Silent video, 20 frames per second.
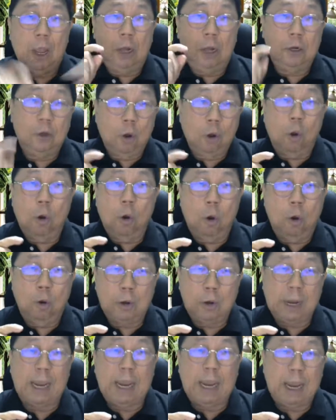do,
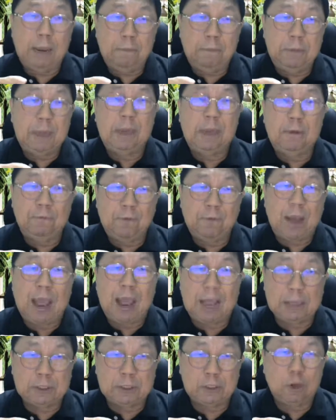re, mi,
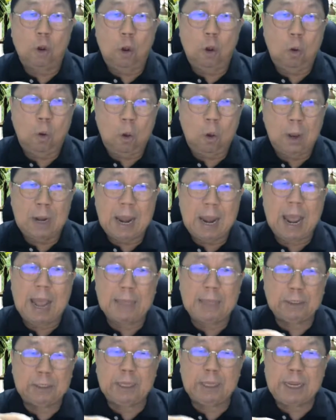fa, sol, la,
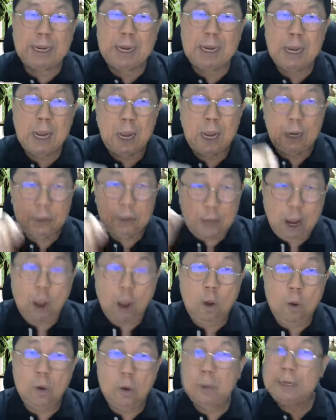ti,
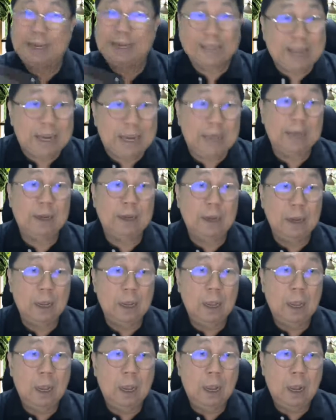do. That's it.
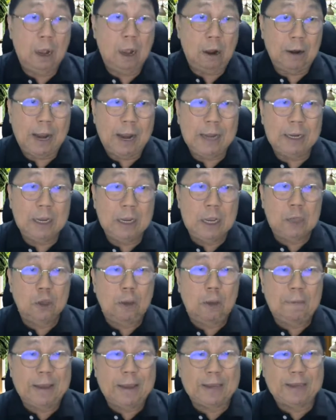All right, so
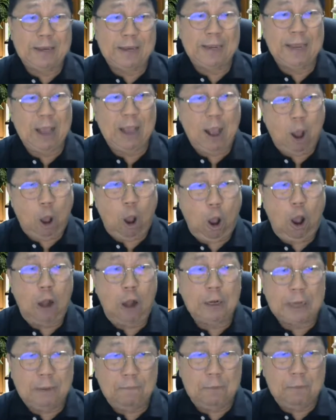basically all
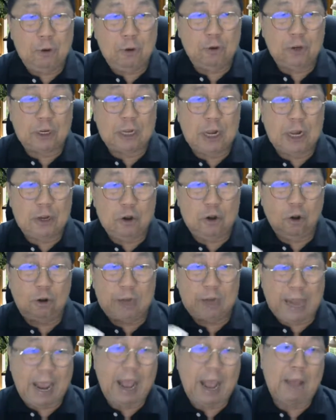the musical note
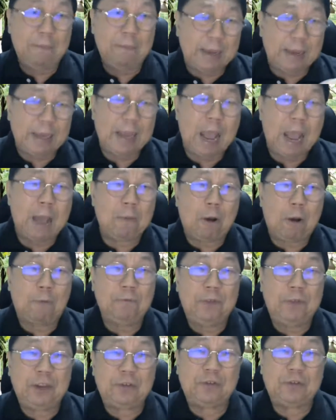there are made up of
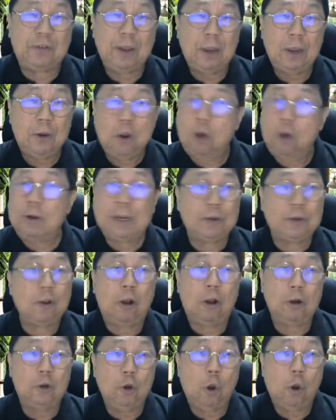this note. That's
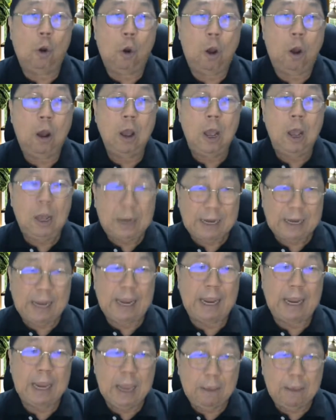all. Do,
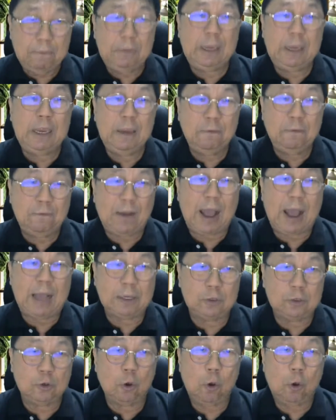re, mi, fa,
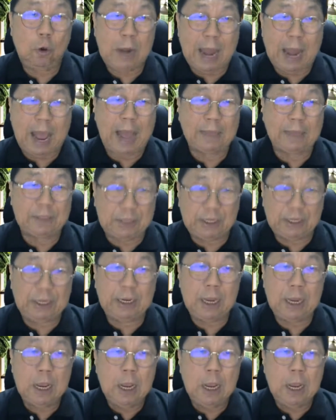sol, la, ti.